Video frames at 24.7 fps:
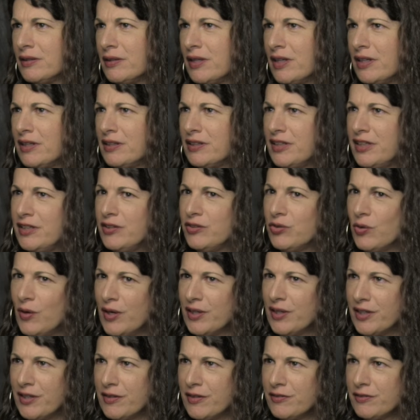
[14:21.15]
and clean
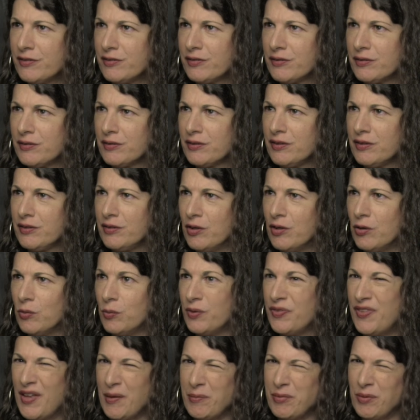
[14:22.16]
toilets, you know,
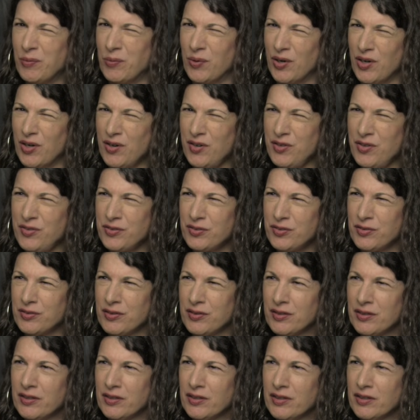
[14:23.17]
would that be worse,
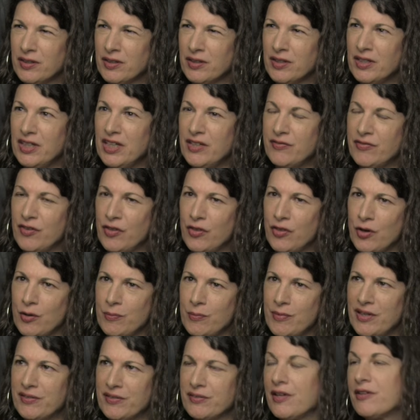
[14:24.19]
even though it
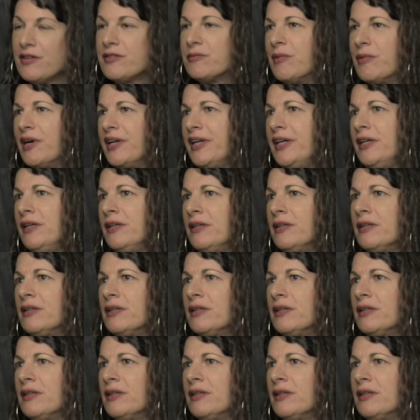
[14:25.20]
makes less money?